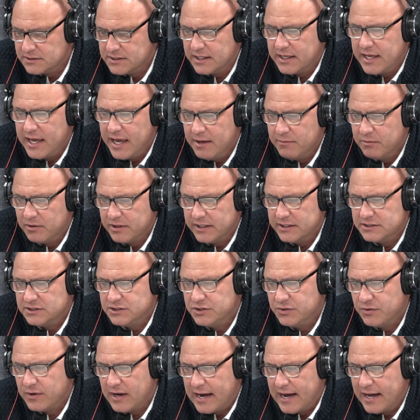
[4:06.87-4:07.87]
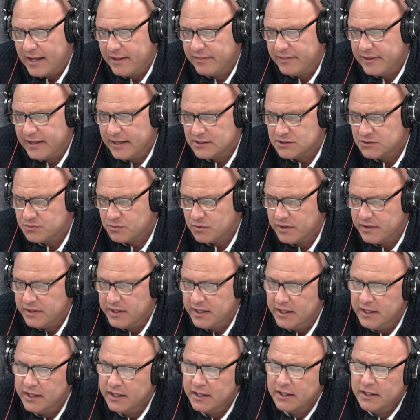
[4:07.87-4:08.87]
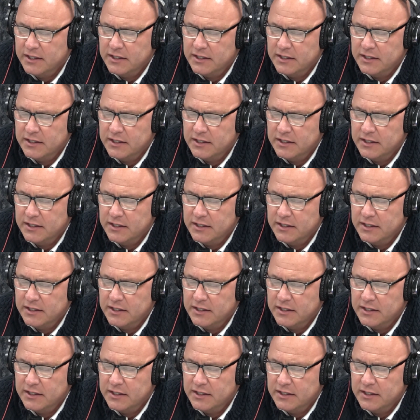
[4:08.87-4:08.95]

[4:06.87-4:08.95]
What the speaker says: the cable gets too hot, and that's where the